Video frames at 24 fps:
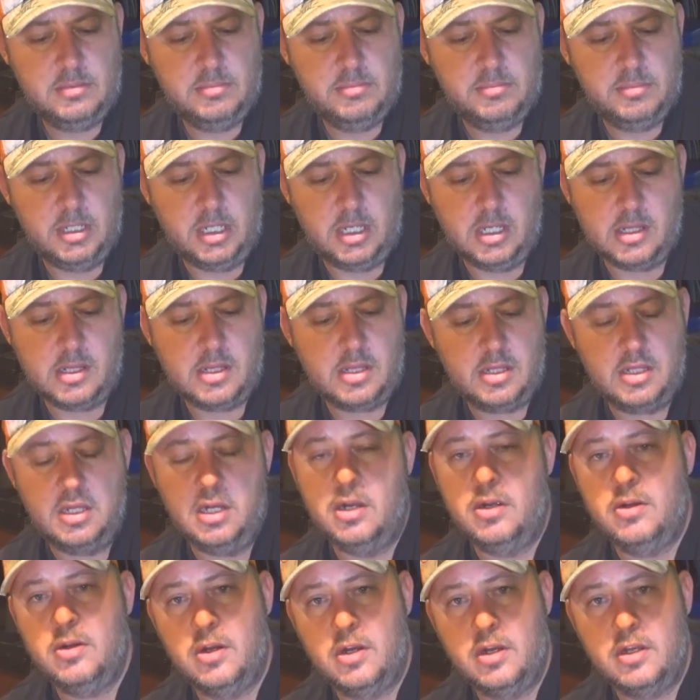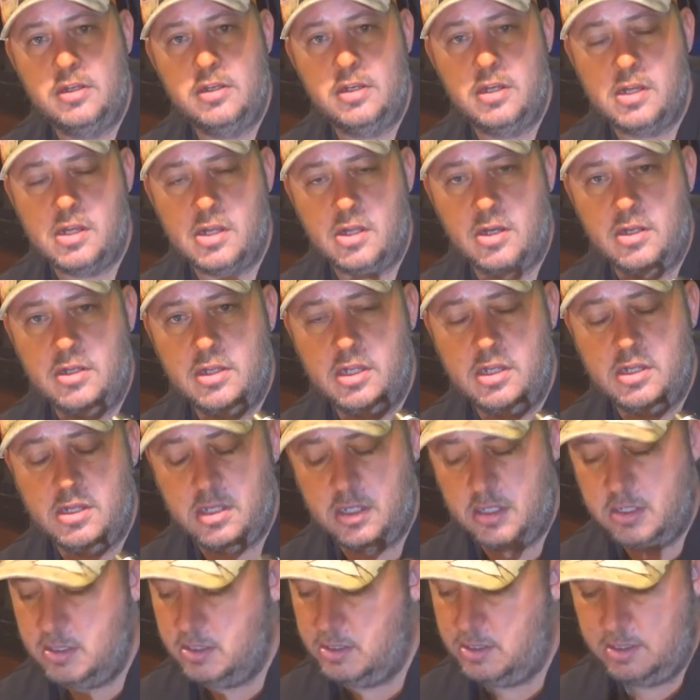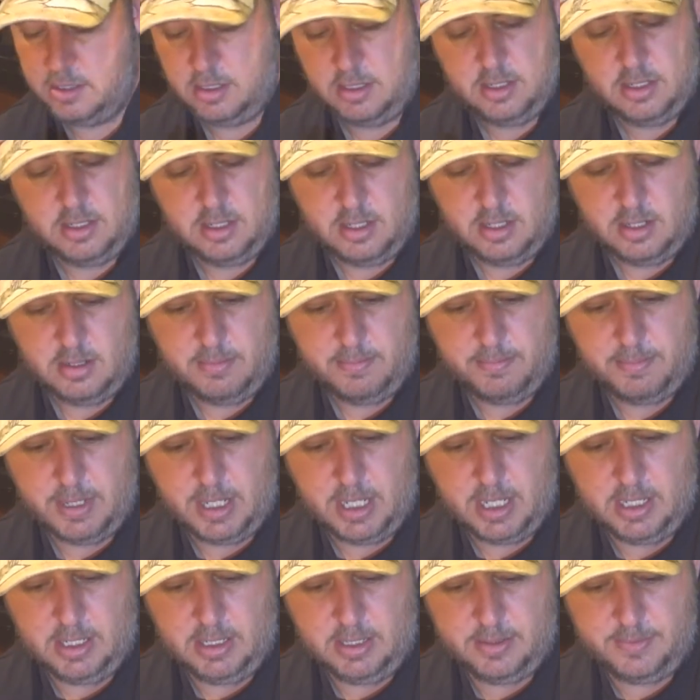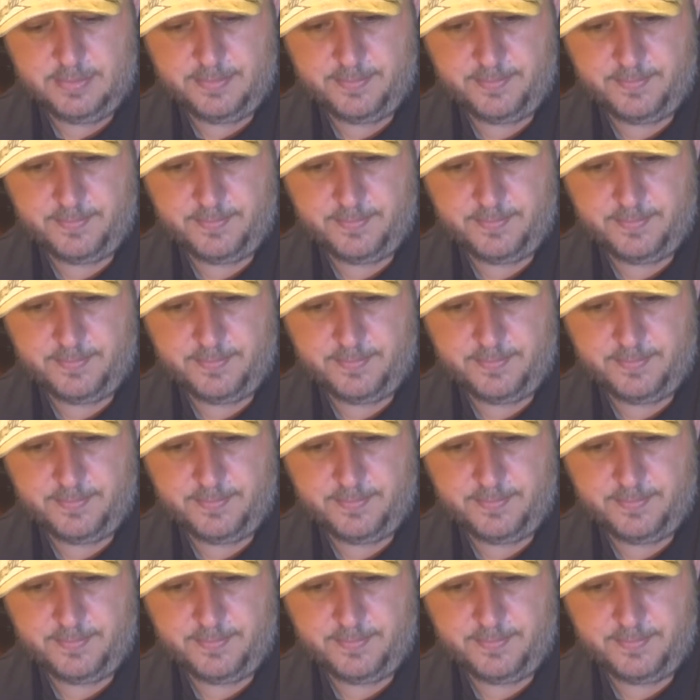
because, you know, I didn't design these. But